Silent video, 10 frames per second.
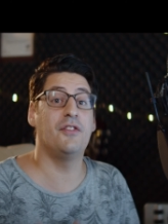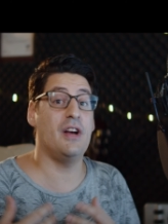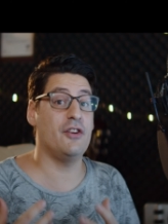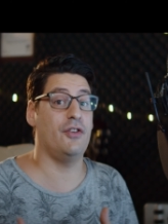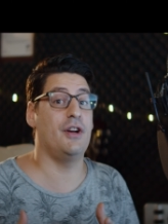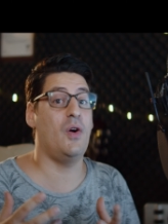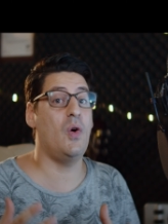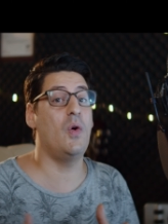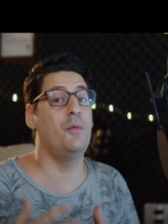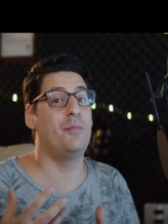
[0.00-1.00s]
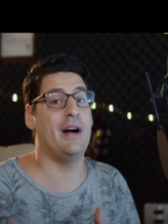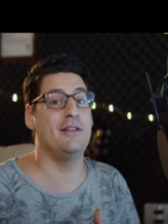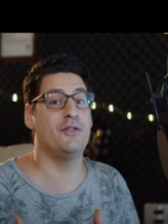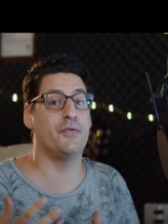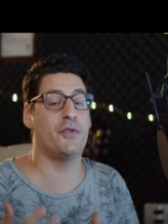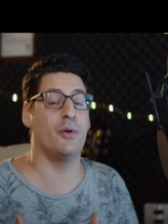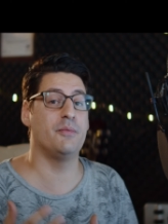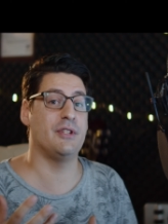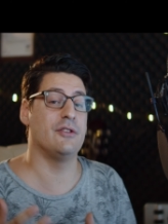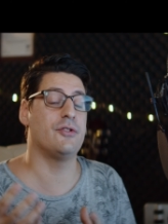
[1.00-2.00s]
is actually a whole bunch of
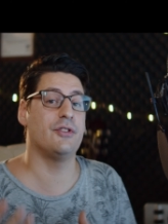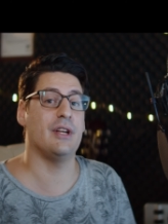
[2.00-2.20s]
crop sensor